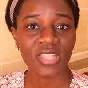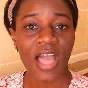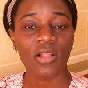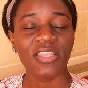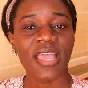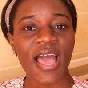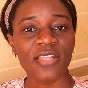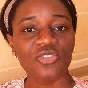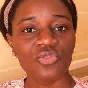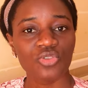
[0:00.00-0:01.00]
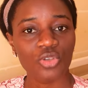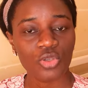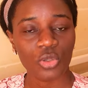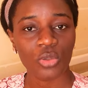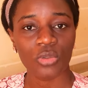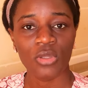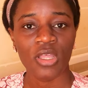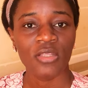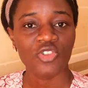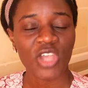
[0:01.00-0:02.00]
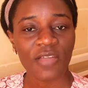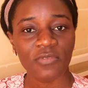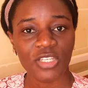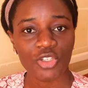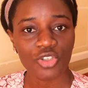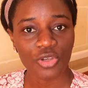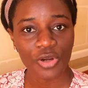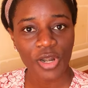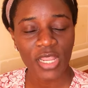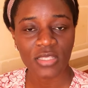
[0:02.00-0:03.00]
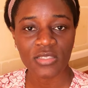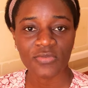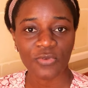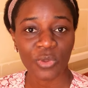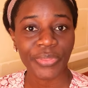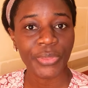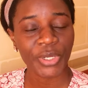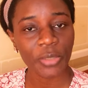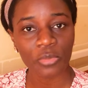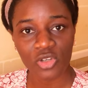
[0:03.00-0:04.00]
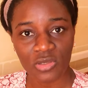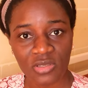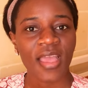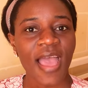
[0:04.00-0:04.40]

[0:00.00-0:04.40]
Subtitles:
And I only had to show travel insurance for 3 months.